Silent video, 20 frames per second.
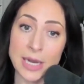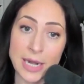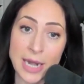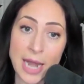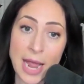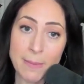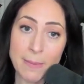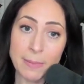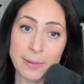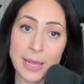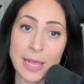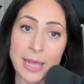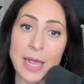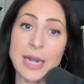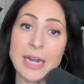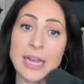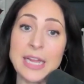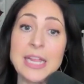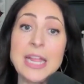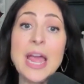a
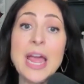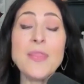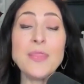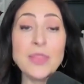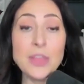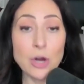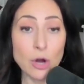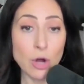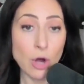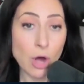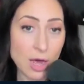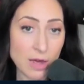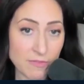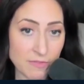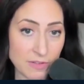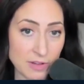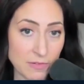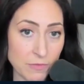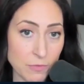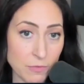napkin, get their coffee